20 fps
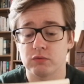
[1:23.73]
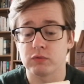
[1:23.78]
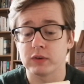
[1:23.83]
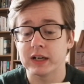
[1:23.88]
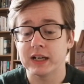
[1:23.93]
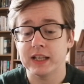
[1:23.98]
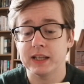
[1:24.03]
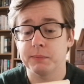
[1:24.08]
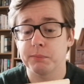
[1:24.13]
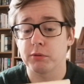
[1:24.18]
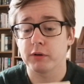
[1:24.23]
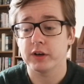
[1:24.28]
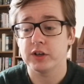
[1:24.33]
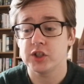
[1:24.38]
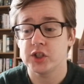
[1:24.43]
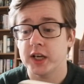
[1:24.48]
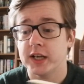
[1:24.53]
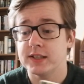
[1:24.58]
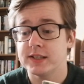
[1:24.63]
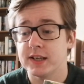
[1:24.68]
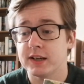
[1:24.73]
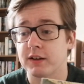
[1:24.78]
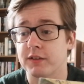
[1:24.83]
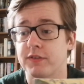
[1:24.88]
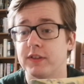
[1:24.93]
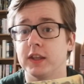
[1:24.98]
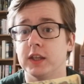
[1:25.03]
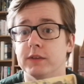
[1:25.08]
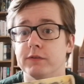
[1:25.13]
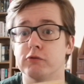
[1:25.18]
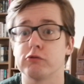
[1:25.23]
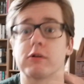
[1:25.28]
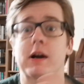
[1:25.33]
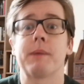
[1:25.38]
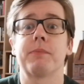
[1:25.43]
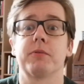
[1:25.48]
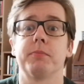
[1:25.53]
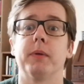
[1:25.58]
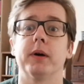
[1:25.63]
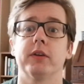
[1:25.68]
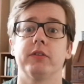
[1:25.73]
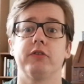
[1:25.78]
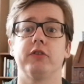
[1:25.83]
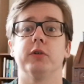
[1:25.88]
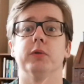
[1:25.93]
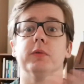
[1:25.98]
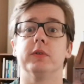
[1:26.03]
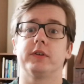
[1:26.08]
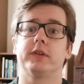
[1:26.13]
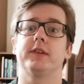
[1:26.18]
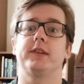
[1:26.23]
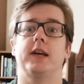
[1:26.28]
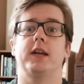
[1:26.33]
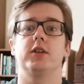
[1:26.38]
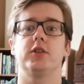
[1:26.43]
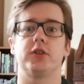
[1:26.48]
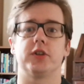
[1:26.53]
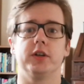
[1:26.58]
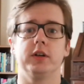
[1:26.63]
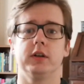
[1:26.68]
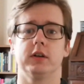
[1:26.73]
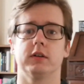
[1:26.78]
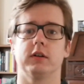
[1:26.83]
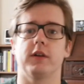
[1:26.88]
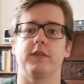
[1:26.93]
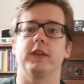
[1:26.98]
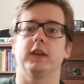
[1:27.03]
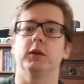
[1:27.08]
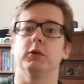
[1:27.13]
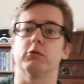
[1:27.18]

It's really appreciated. I think you've grabbed my students' attention.